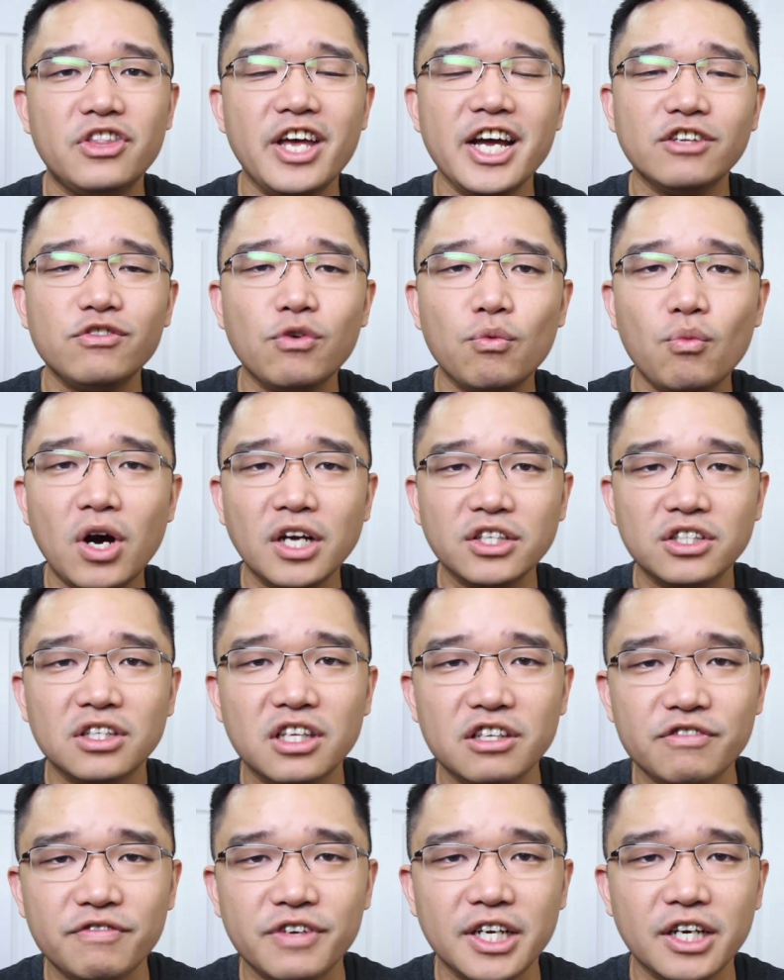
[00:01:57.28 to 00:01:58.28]
thanks for
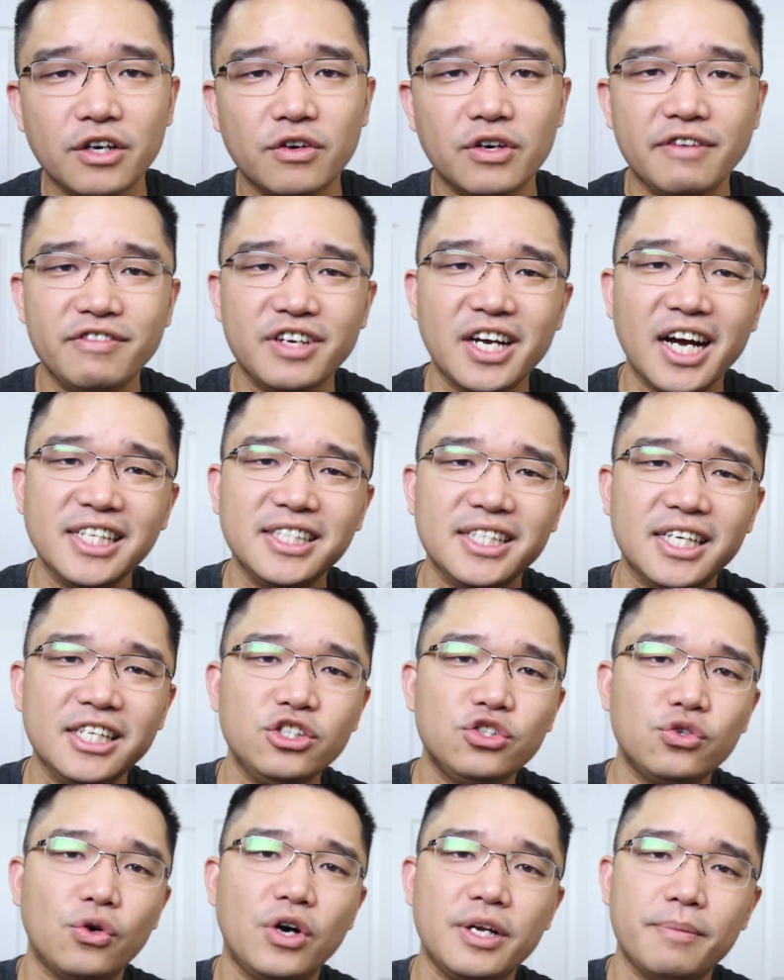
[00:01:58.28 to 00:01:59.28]
watching this video. If you guys
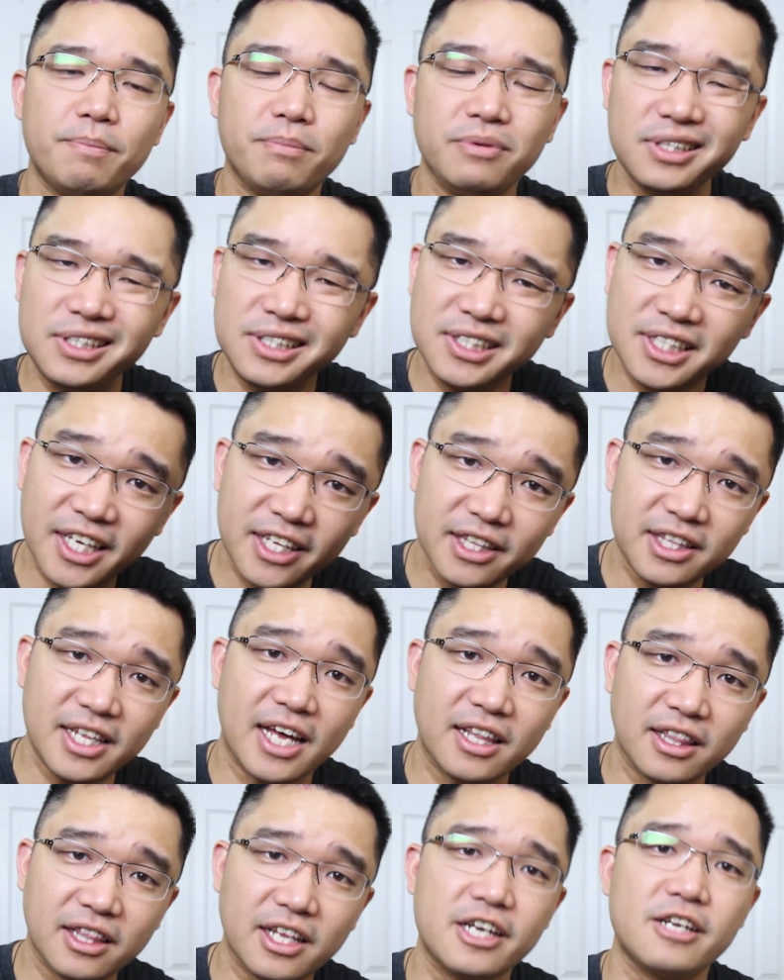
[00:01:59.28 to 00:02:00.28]
enjoyed it, please hit
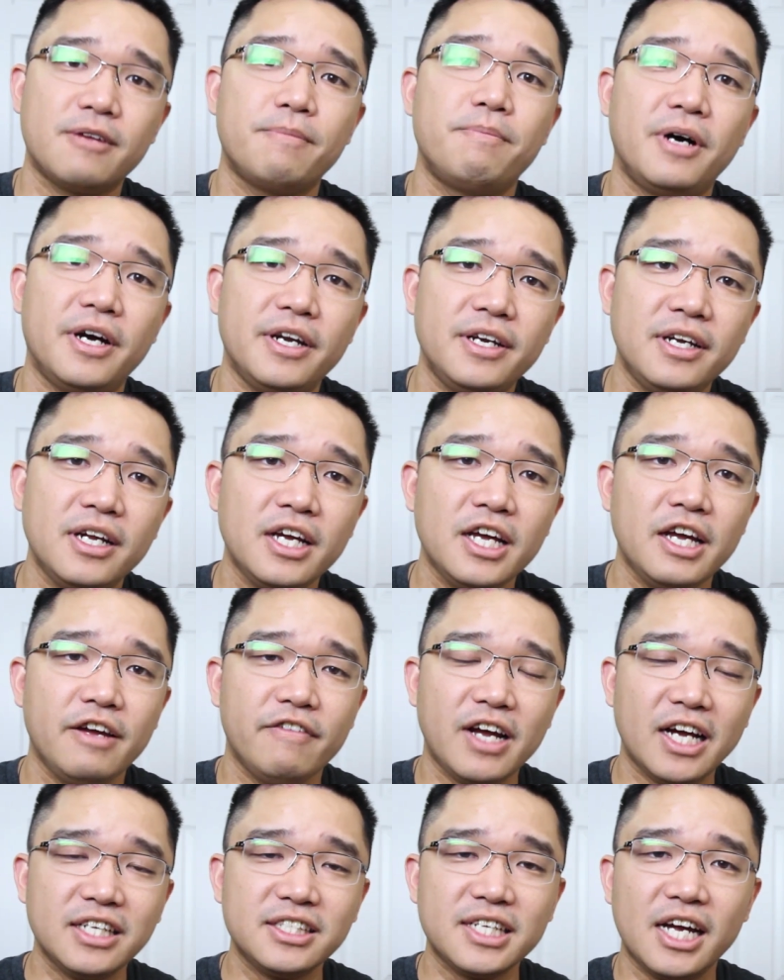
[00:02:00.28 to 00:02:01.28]
that like button. If
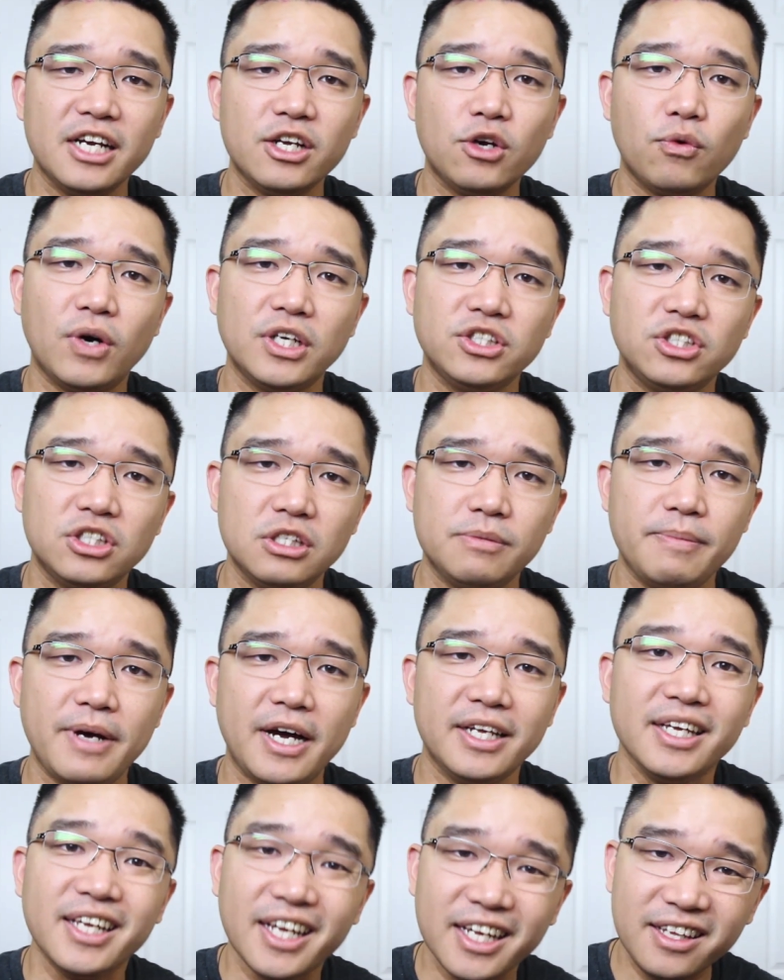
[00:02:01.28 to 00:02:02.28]
you guys got any questions
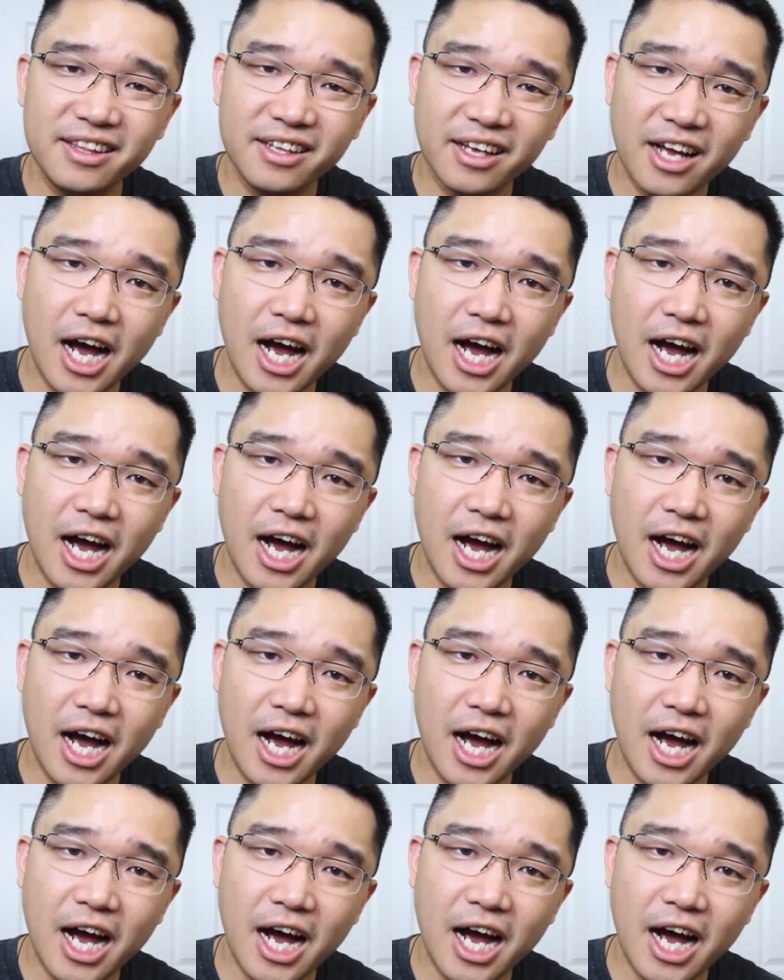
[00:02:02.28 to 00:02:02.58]
about it, hit in the